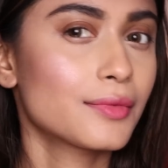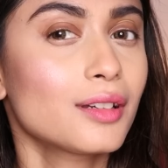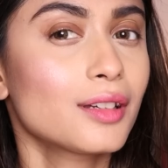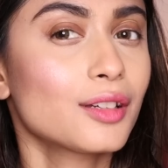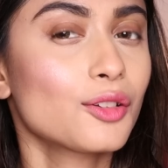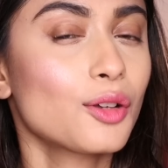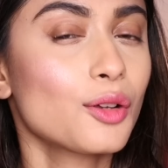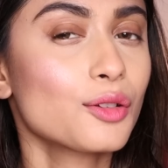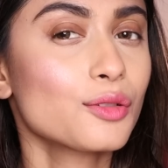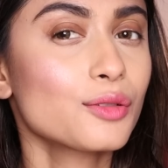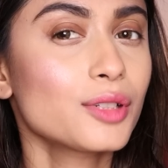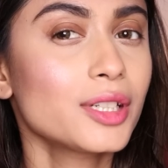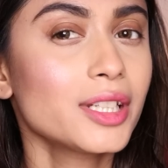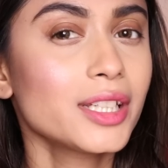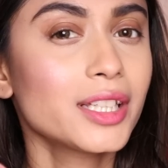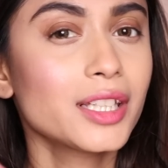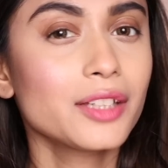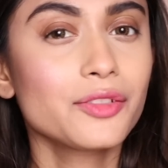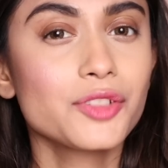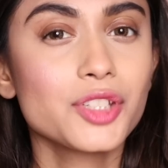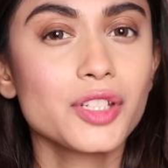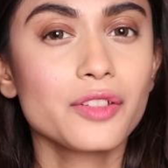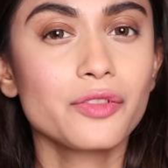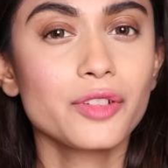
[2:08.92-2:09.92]
It not only
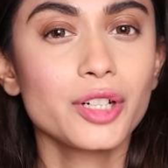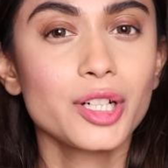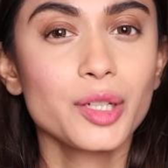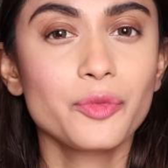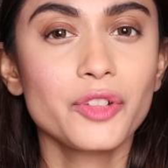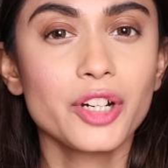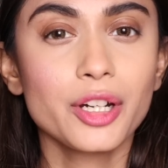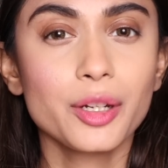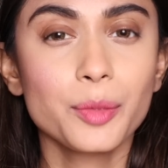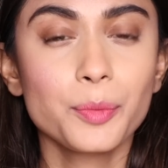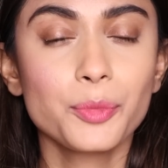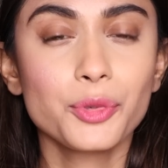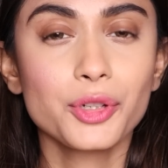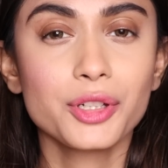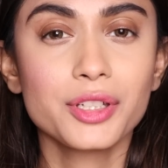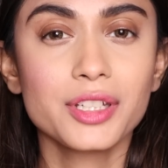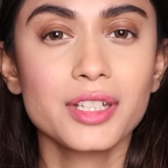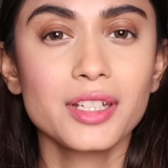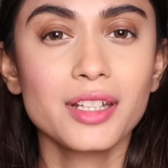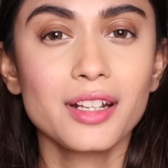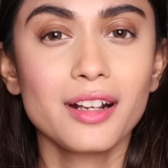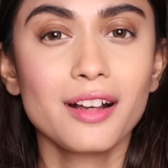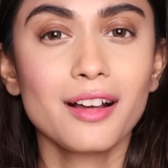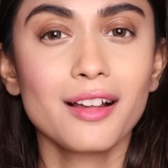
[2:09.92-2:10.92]
gives a very
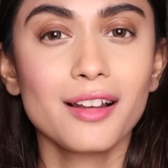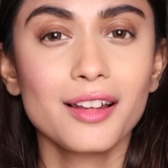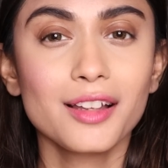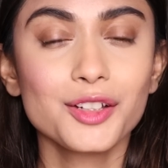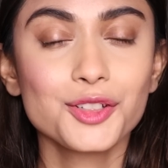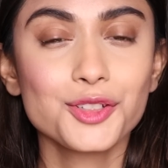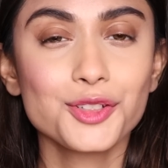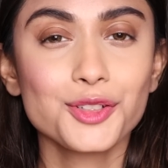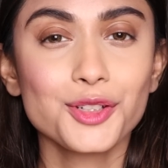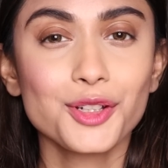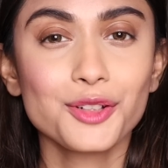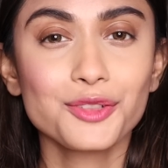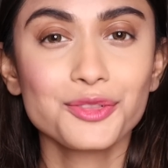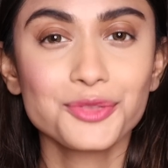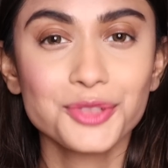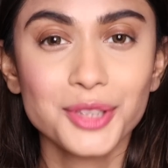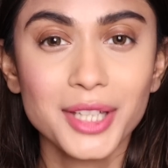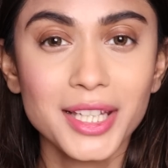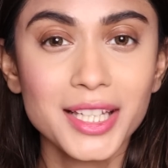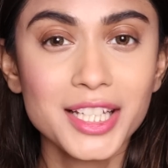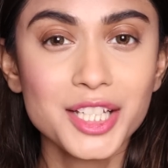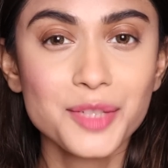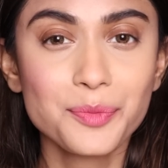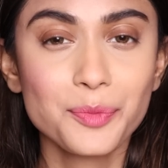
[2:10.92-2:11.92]
pretty color to your
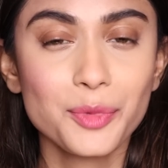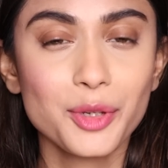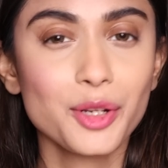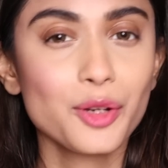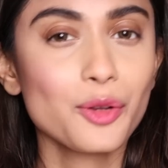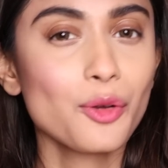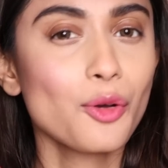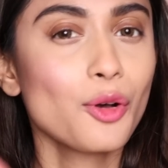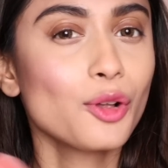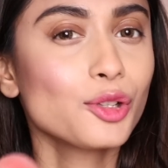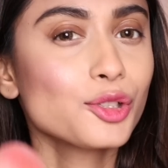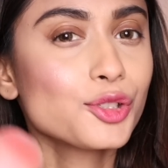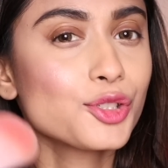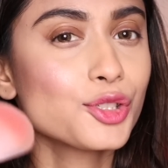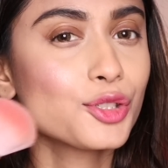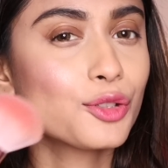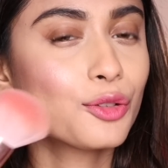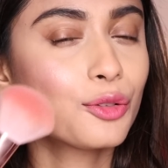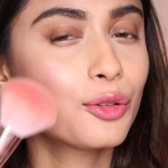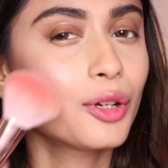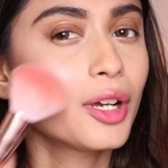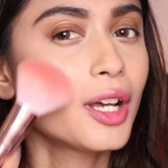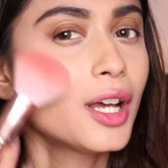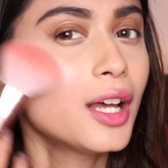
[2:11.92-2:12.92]
face, but it
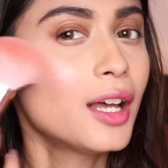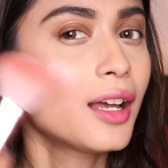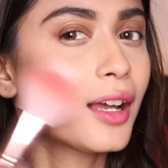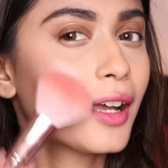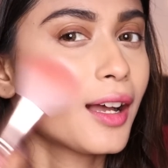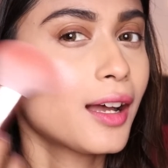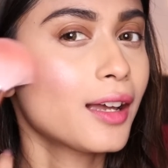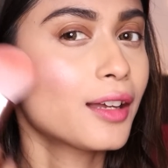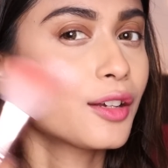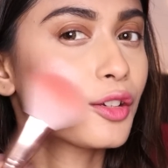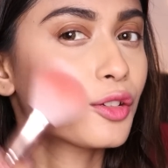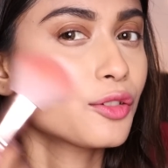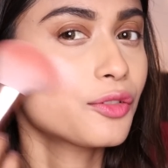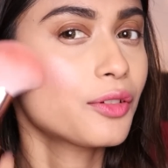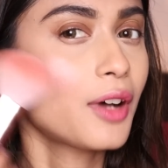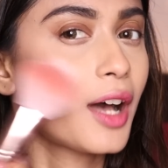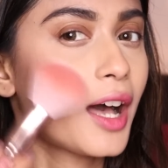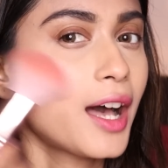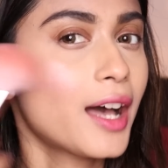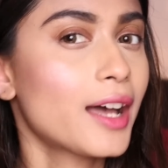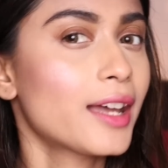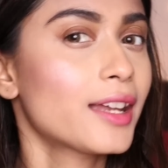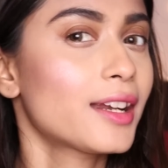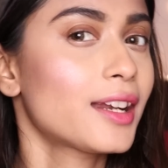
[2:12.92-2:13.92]
also kind of
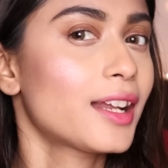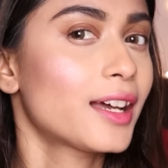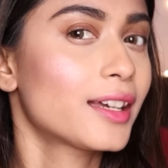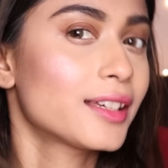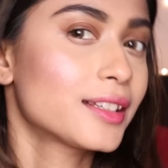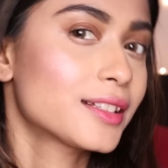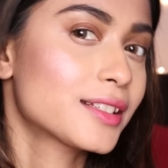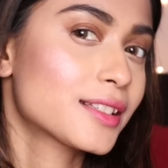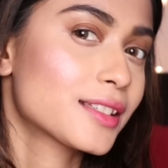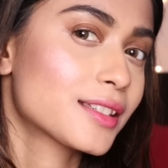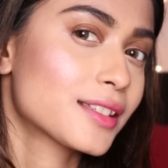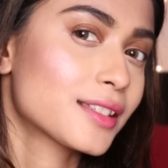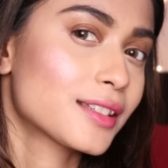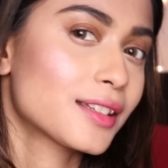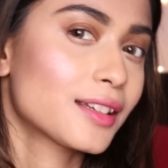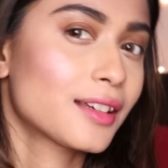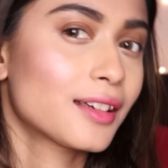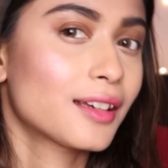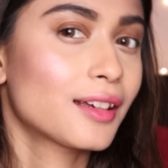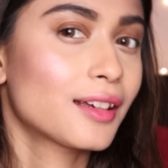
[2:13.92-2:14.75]
highlights.